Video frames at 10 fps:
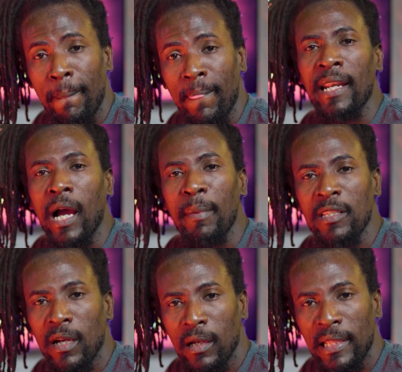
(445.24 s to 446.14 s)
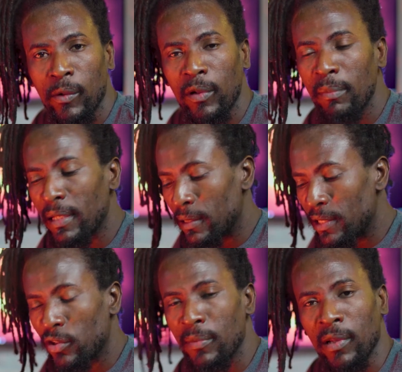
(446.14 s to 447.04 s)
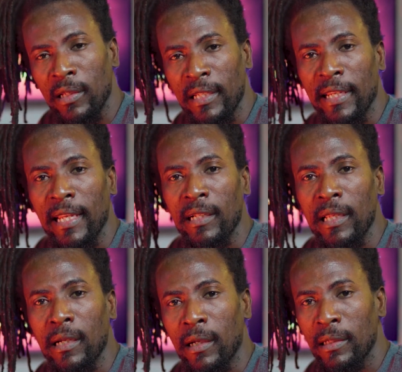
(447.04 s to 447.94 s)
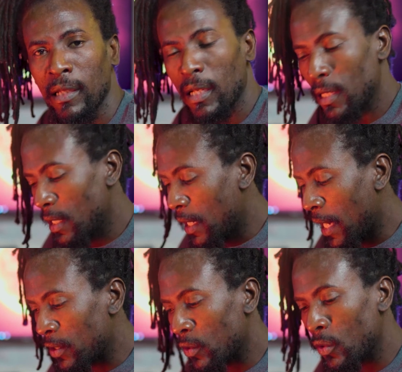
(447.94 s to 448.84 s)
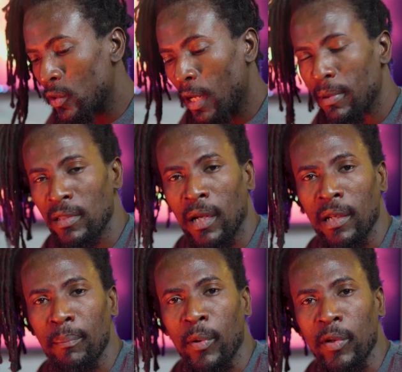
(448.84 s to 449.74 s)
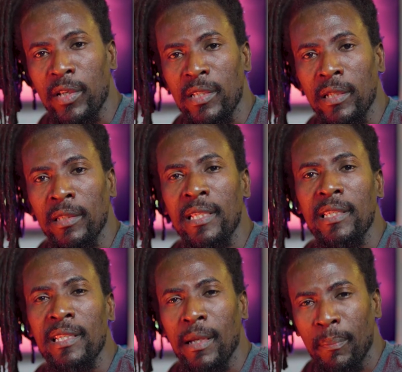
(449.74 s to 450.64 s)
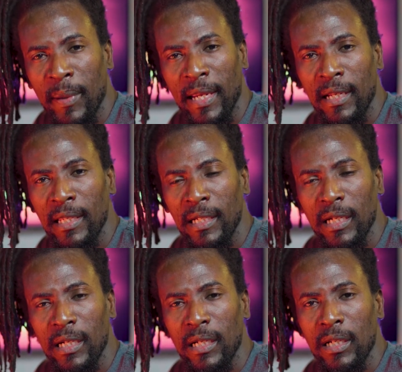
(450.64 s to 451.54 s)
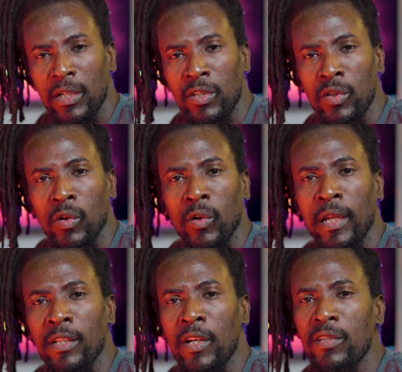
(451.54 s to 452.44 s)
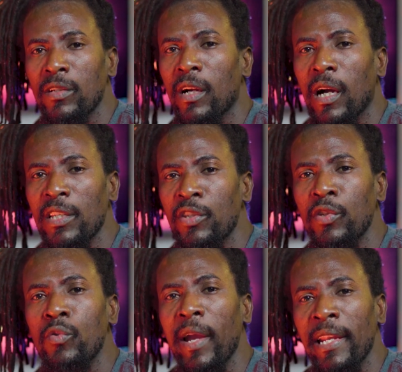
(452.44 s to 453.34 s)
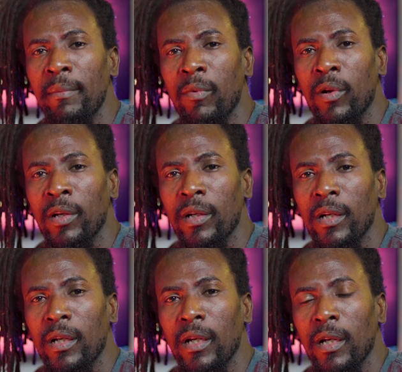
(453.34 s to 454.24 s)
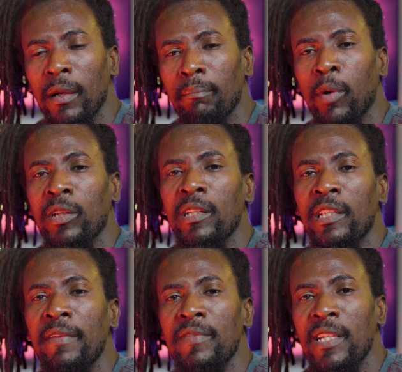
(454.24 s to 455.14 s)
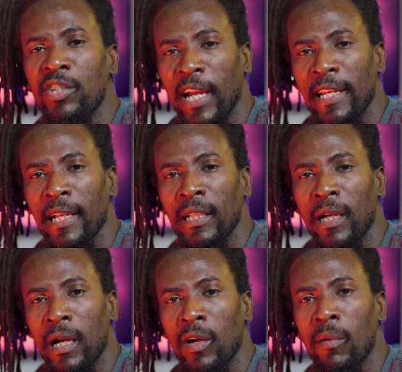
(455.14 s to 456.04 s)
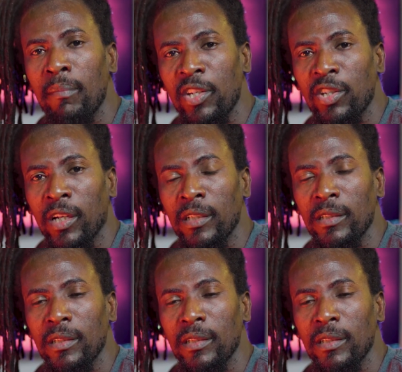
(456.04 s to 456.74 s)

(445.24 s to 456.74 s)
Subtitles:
An Amazon link will be in the description that you can click on and go to Amazon and purchase it. This is a paid link, so it doesn't cost you anymore, but it gives the channel a commission.